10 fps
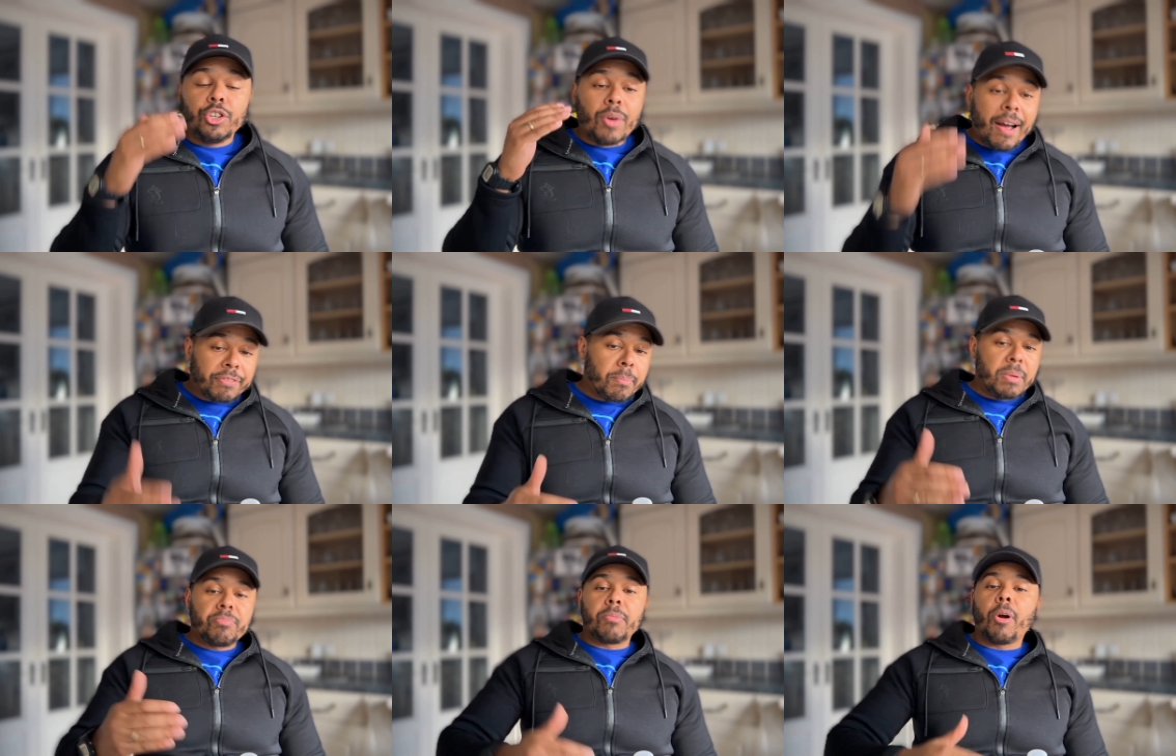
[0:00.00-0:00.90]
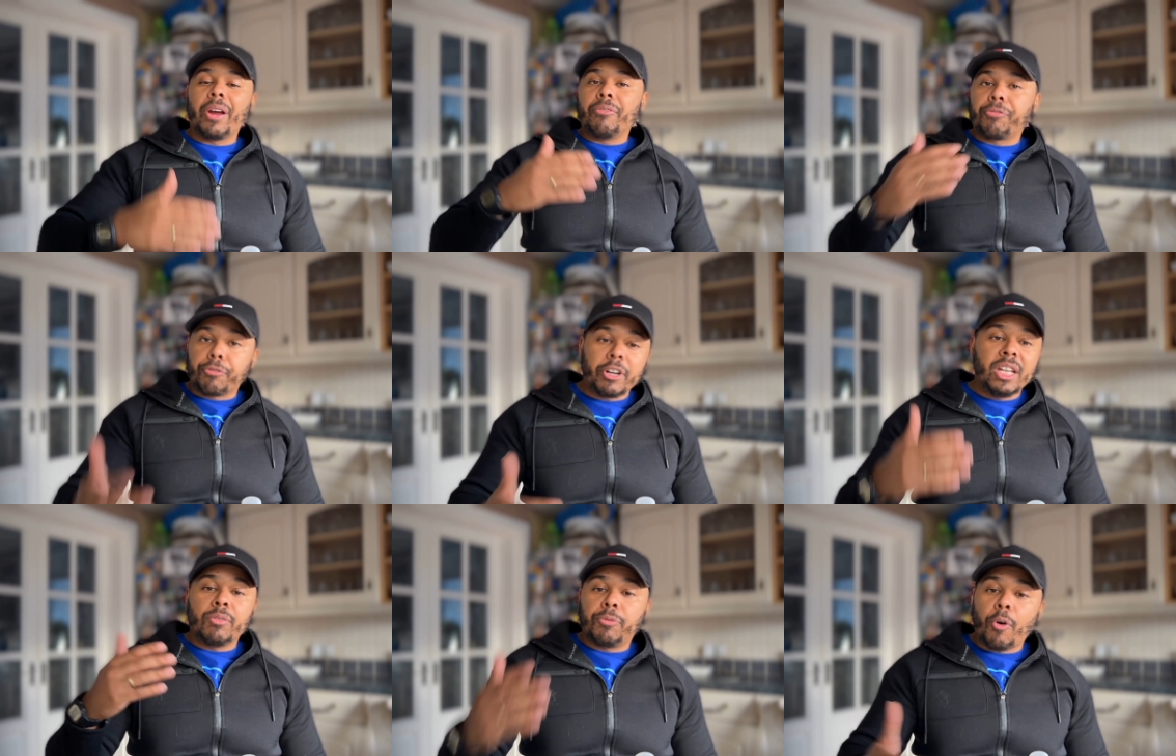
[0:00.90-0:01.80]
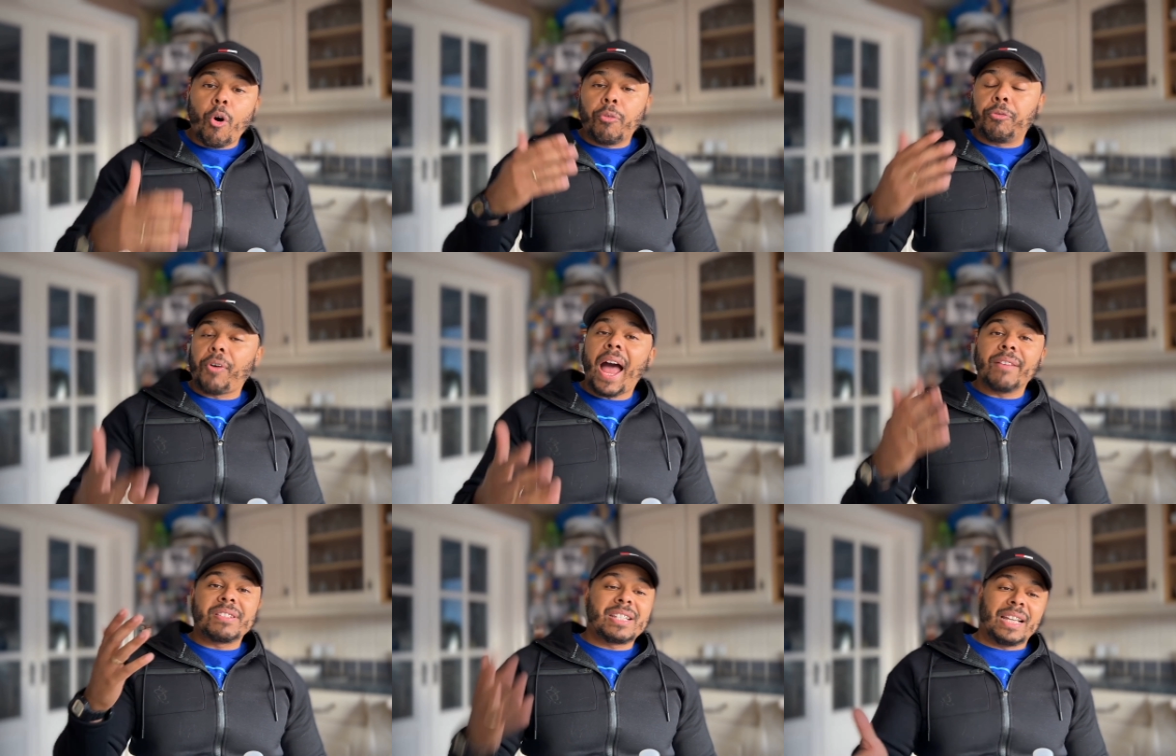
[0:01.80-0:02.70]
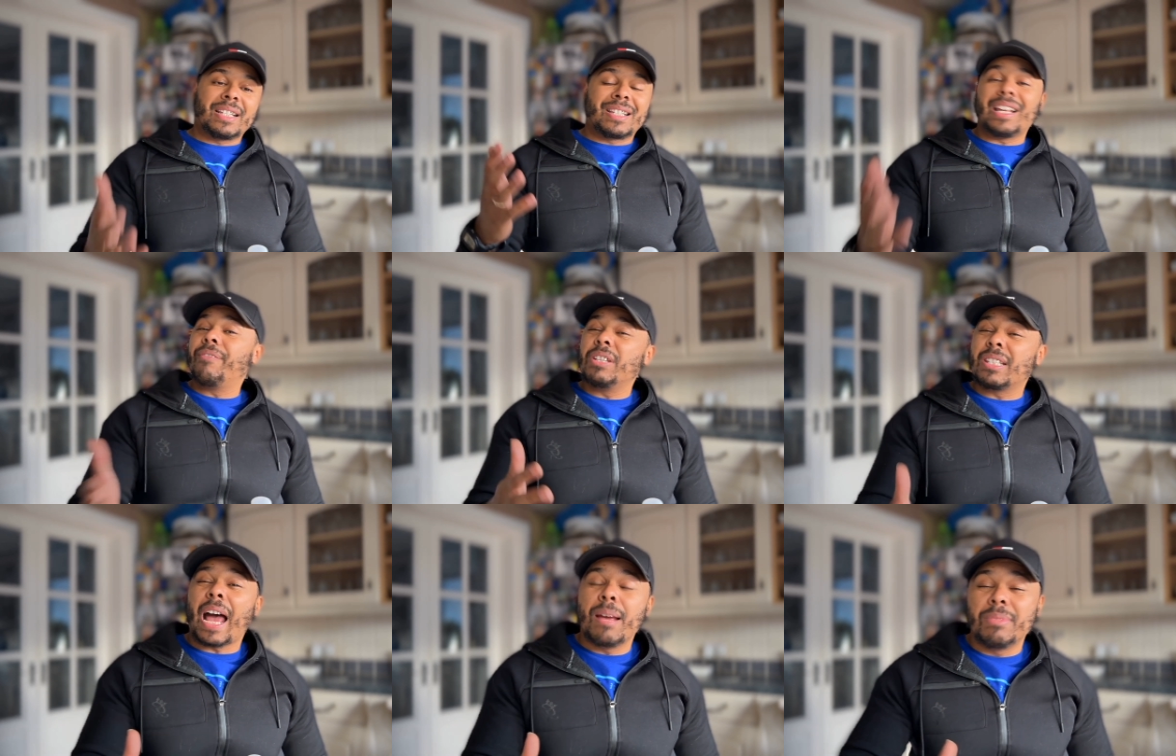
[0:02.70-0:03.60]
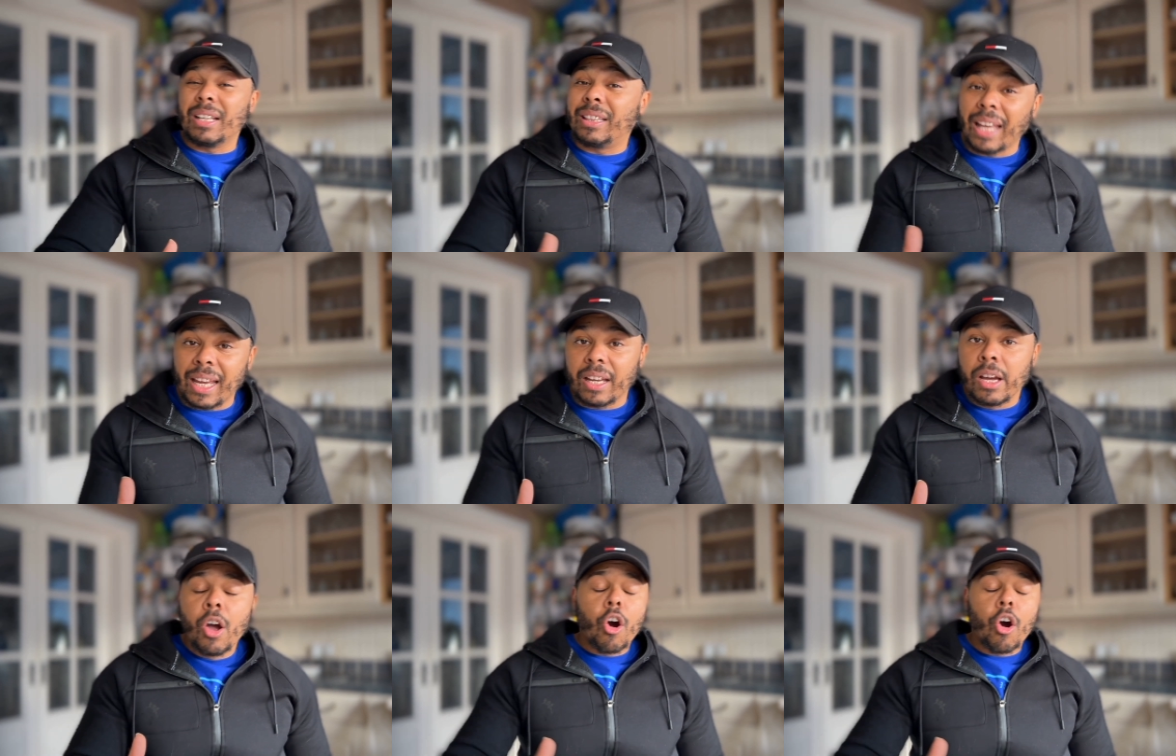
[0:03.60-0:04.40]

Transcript: You have to be promoting three, four, five, six, seven times a day.